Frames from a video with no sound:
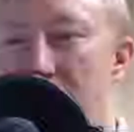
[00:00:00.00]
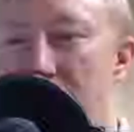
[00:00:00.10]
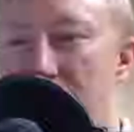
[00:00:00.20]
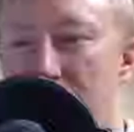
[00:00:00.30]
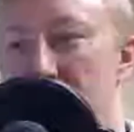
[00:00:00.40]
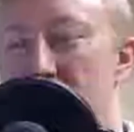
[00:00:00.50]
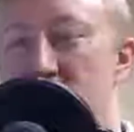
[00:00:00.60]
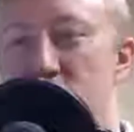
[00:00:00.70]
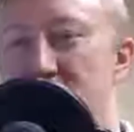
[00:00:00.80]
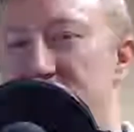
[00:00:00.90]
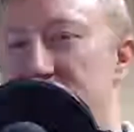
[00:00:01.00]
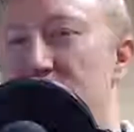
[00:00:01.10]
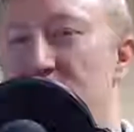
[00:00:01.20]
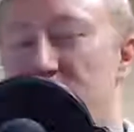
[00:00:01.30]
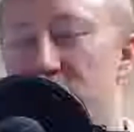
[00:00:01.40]
mean, did you guys
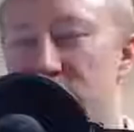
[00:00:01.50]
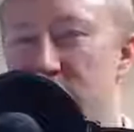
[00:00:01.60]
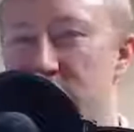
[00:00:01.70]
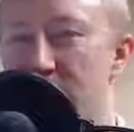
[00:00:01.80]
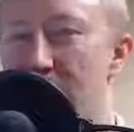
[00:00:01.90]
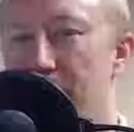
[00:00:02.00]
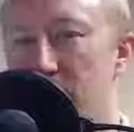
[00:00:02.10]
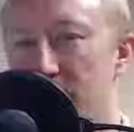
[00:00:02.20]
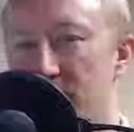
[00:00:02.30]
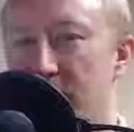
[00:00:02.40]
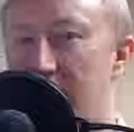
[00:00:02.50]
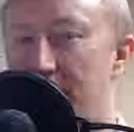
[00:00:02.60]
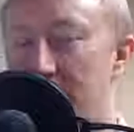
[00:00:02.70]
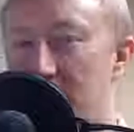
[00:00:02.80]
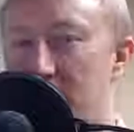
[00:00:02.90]
see there was that post that came
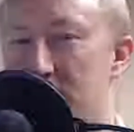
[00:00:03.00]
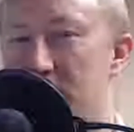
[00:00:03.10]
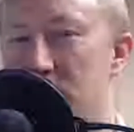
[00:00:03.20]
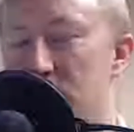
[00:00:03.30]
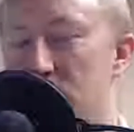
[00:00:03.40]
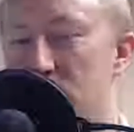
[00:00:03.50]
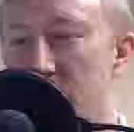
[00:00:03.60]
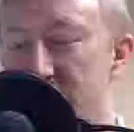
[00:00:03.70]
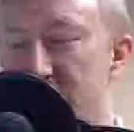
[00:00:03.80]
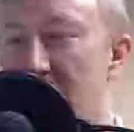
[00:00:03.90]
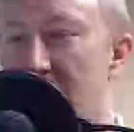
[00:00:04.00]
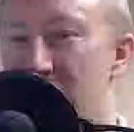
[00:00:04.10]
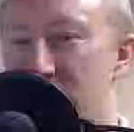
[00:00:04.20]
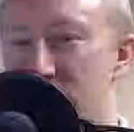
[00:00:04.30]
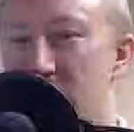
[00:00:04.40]
out where this guy
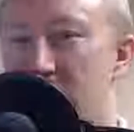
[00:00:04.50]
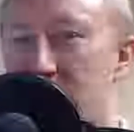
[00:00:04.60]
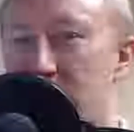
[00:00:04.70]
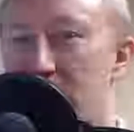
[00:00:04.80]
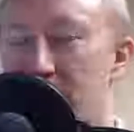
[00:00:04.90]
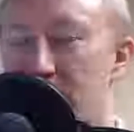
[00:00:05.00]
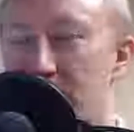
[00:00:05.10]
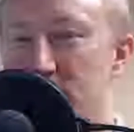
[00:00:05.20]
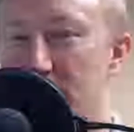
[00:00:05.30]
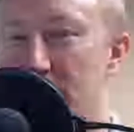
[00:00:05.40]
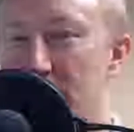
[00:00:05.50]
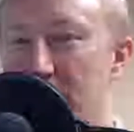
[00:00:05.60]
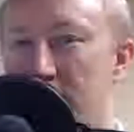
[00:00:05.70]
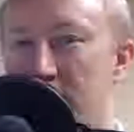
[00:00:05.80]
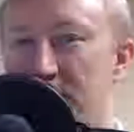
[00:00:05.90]
was walking around with a piece of
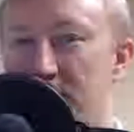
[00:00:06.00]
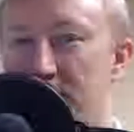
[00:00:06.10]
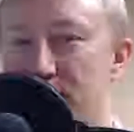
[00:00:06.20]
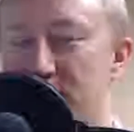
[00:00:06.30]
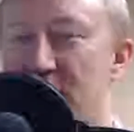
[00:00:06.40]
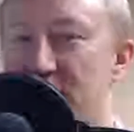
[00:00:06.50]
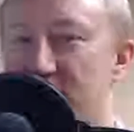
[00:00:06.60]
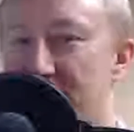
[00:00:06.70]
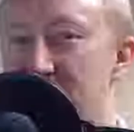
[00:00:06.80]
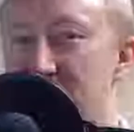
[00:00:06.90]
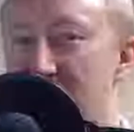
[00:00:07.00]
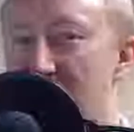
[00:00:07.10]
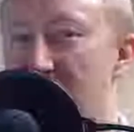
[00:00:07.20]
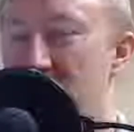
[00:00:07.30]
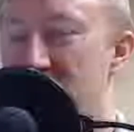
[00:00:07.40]
paper, text facing
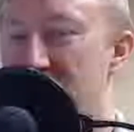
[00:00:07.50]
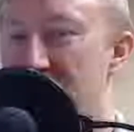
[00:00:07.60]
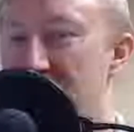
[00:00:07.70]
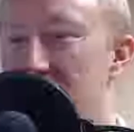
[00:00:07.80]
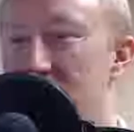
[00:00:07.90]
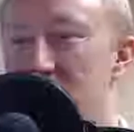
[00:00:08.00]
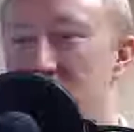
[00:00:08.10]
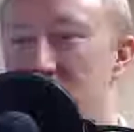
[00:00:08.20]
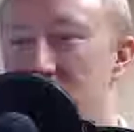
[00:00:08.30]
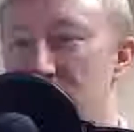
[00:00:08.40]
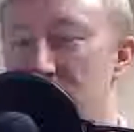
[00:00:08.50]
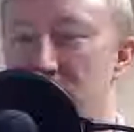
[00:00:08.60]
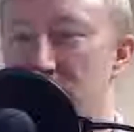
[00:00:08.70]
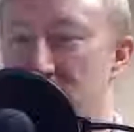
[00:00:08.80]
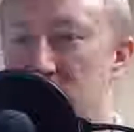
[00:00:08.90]
out, that said it
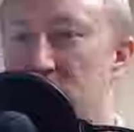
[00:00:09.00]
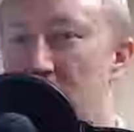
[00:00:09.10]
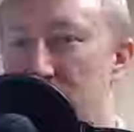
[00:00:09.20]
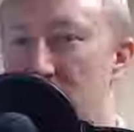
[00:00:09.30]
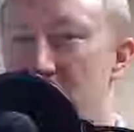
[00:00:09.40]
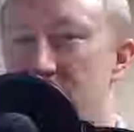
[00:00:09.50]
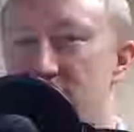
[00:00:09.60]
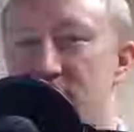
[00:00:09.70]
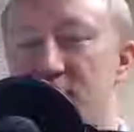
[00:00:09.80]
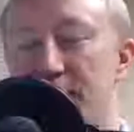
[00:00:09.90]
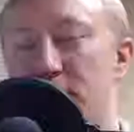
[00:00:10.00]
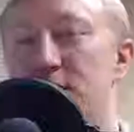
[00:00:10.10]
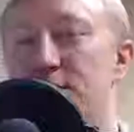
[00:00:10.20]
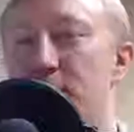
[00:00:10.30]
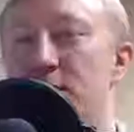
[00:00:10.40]
was like Tom Brady's
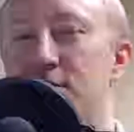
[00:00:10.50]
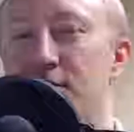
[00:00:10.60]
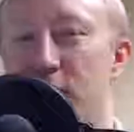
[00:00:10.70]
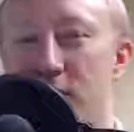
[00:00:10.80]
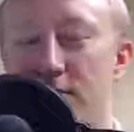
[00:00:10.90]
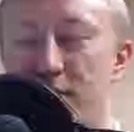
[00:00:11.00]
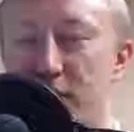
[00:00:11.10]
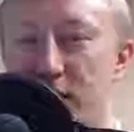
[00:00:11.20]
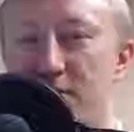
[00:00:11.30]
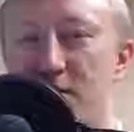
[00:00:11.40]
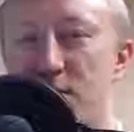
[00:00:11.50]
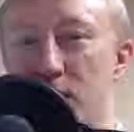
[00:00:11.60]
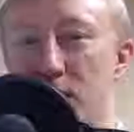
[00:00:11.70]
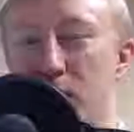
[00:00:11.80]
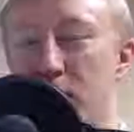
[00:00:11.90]
acceptance speech for the
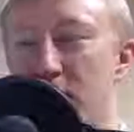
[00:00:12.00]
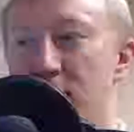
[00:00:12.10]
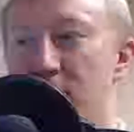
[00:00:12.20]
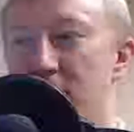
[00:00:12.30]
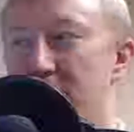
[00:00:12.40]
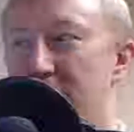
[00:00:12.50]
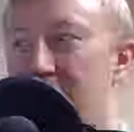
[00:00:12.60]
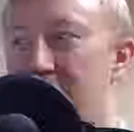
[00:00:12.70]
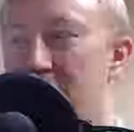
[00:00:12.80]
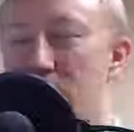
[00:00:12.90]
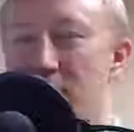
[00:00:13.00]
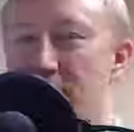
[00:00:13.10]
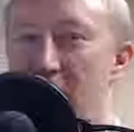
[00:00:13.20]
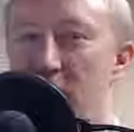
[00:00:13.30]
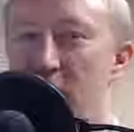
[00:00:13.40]
MVP award. It went
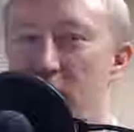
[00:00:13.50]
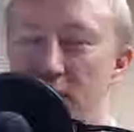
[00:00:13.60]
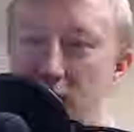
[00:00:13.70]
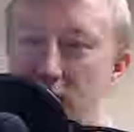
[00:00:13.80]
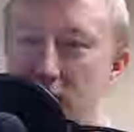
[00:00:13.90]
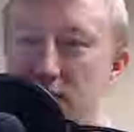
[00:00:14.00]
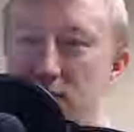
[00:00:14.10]
viral, and then he